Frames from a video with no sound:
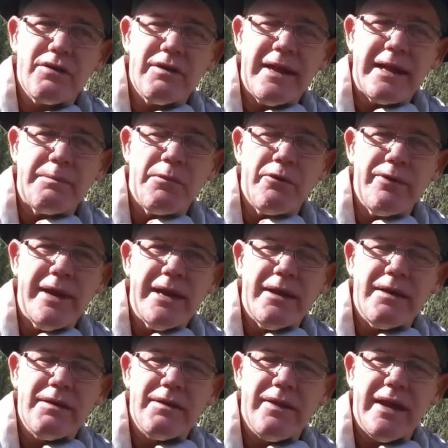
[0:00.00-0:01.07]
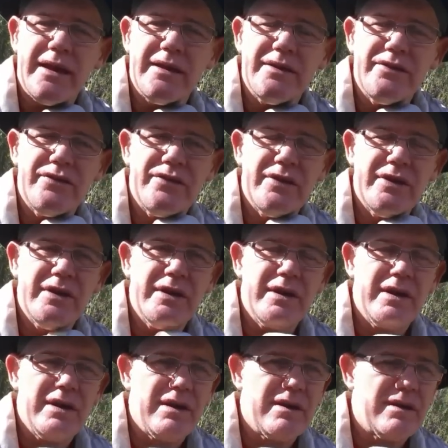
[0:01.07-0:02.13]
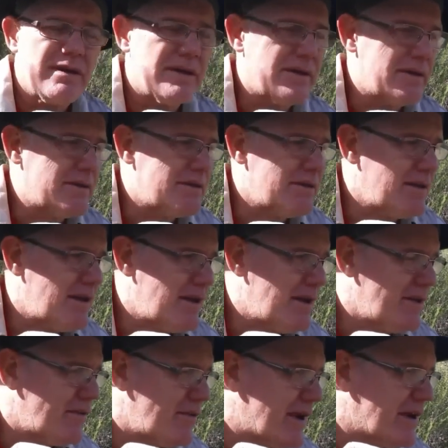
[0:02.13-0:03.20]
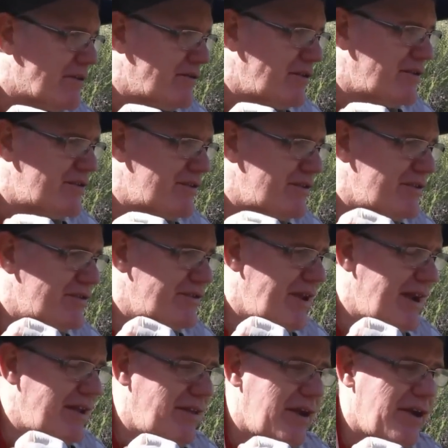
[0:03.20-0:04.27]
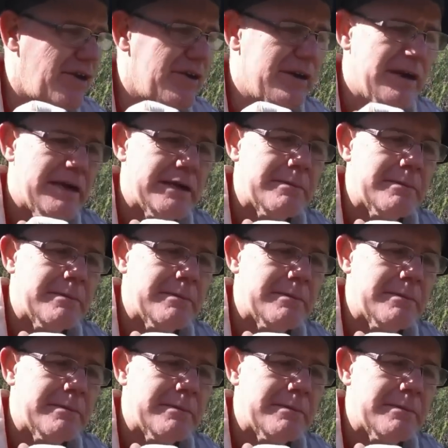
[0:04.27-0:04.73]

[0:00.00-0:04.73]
Lake Morena, that is, I think I'll just stay there.